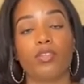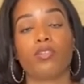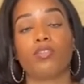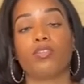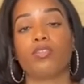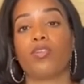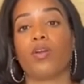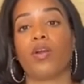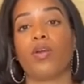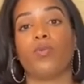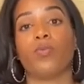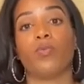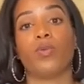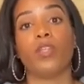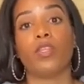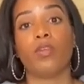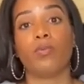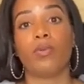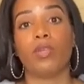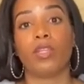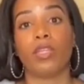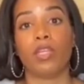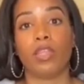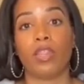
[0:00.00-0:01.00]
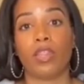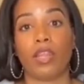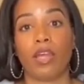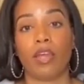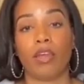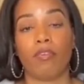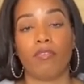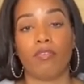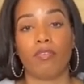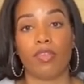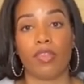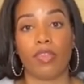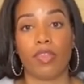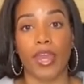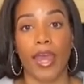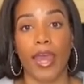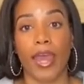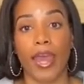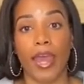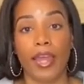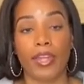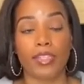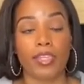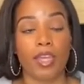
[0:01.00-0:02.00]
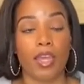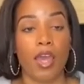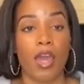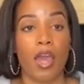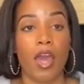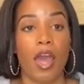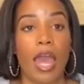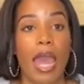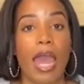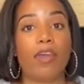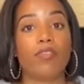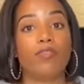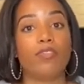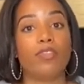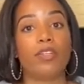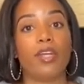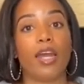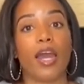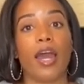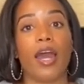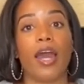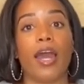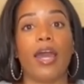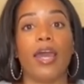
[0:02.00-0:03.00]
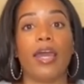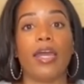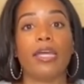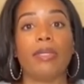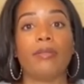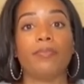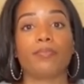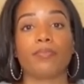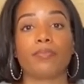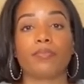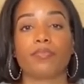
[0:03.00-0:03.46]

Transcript: So I really, really love that. After I